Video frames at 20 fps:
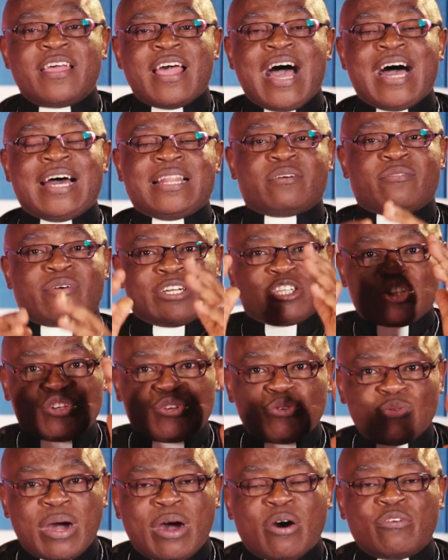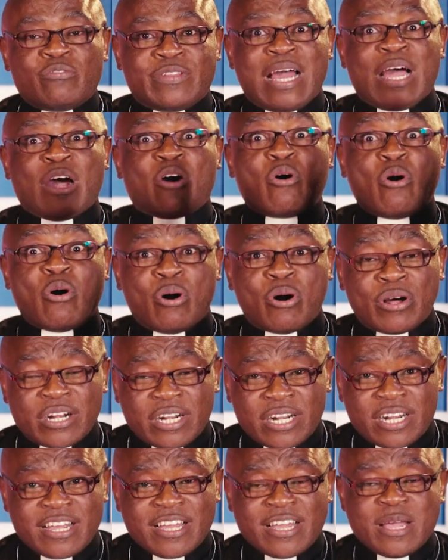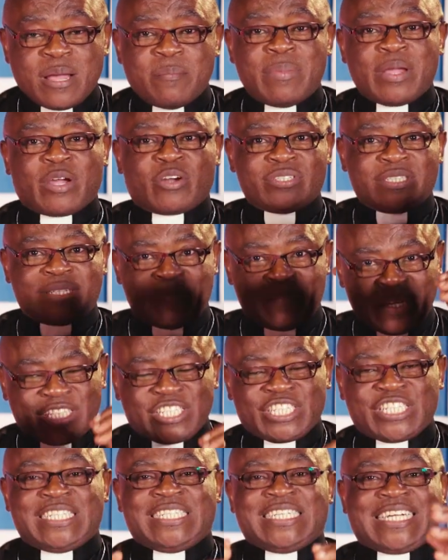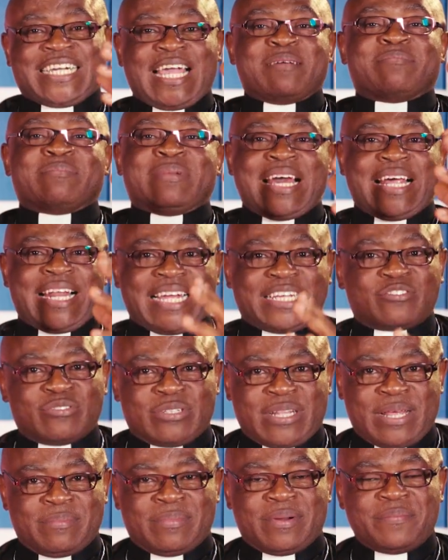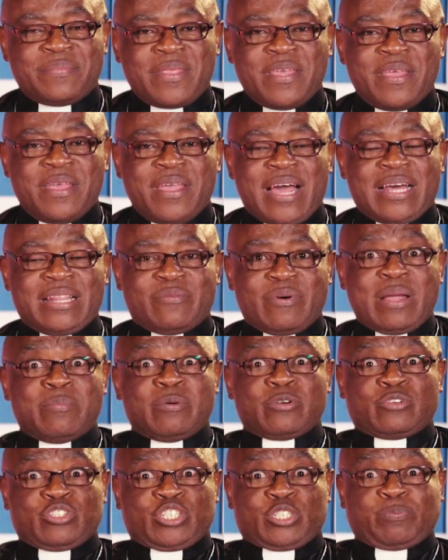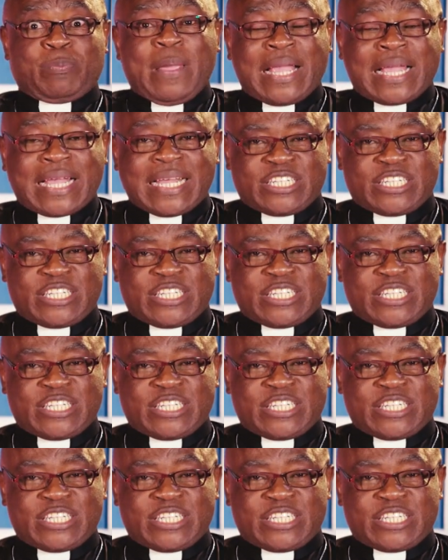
And they were sure of their call because the message came direct to them, and they were able to speak